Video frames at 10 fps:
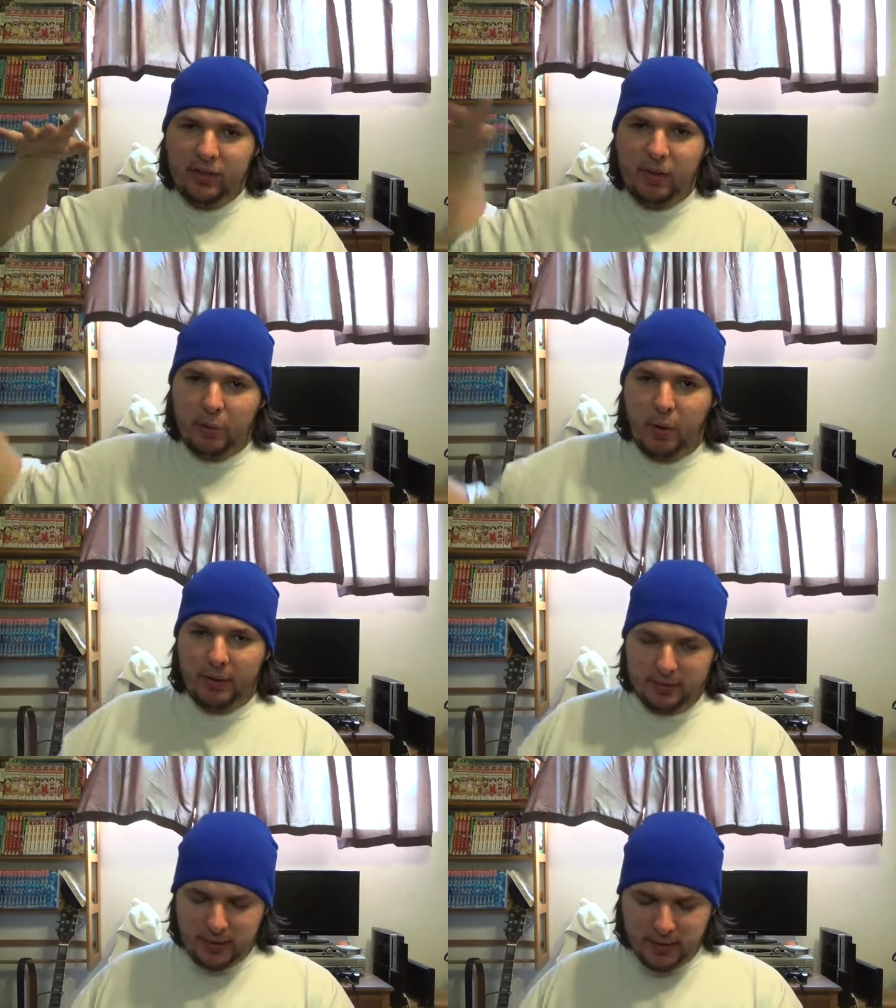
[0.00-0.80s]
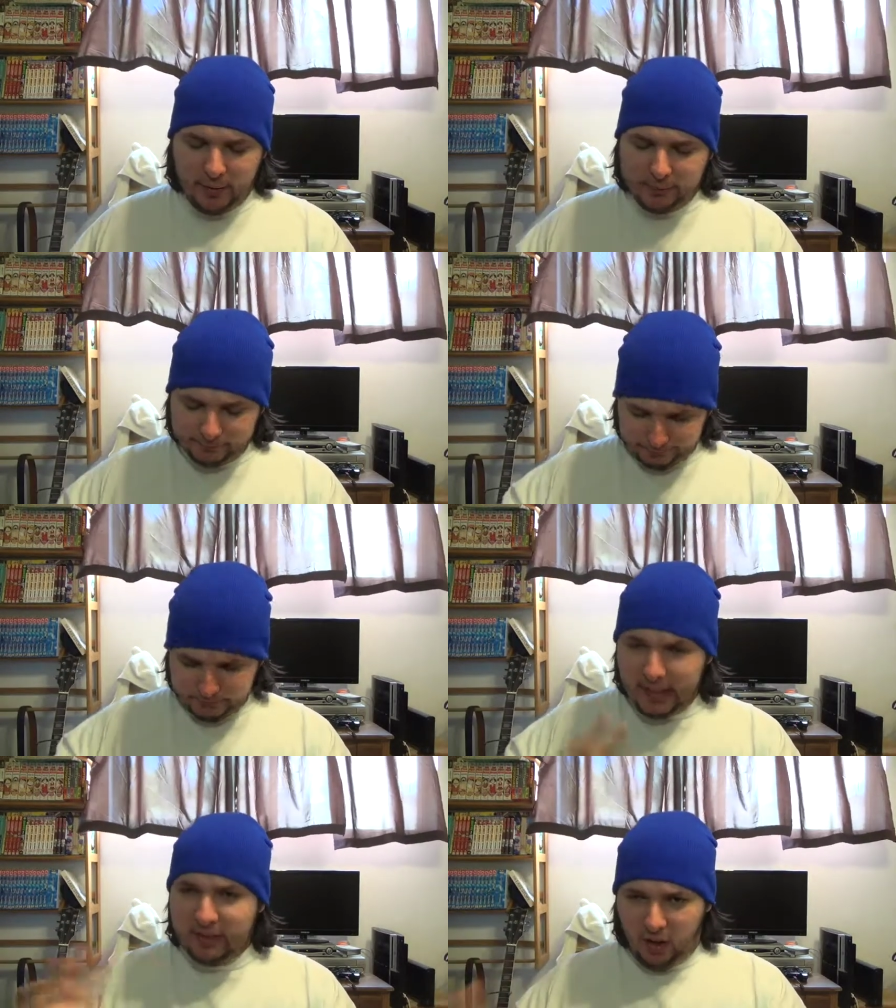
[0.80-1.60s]
start throwing down,
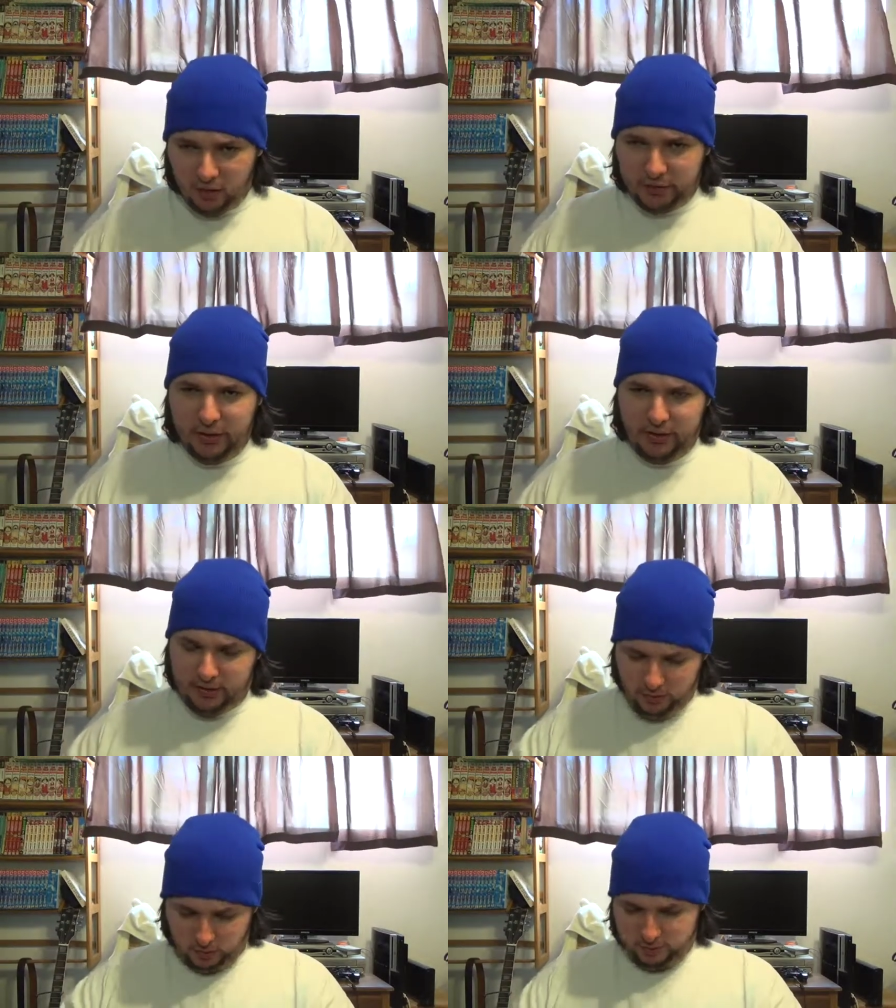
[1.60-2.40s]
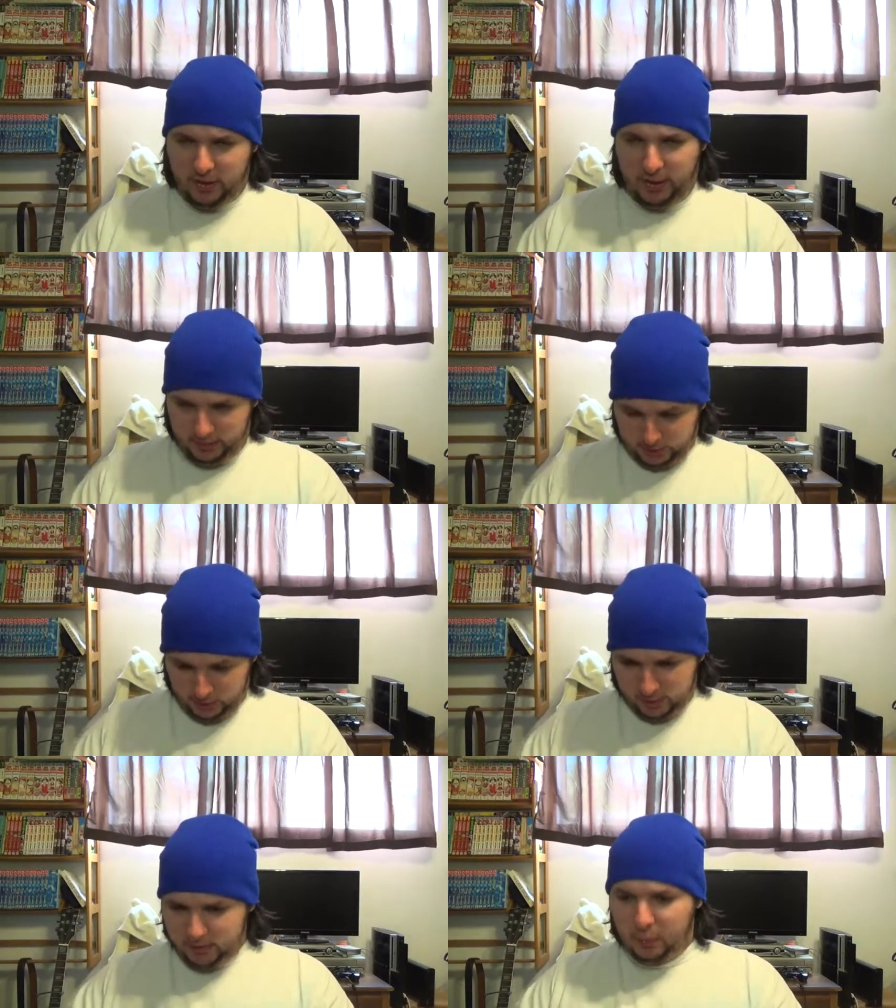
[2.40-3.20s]
it's all good. It's all fine. You
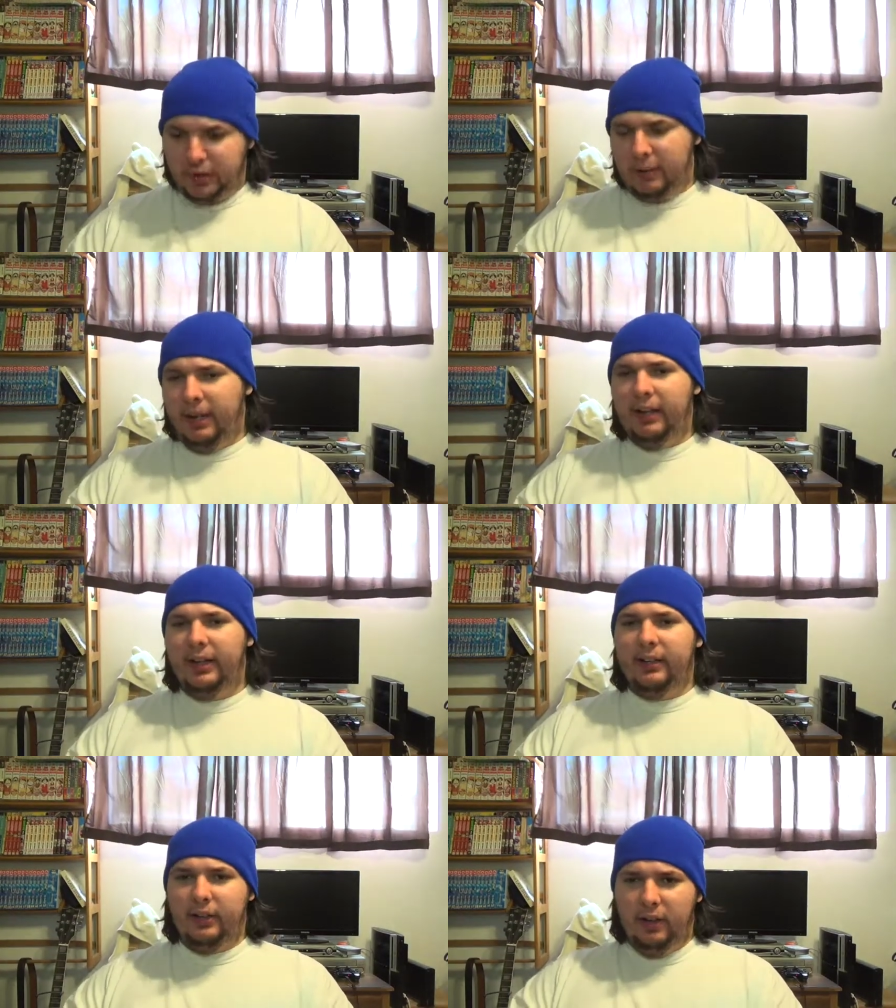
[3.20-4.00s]
don't have to worry about it.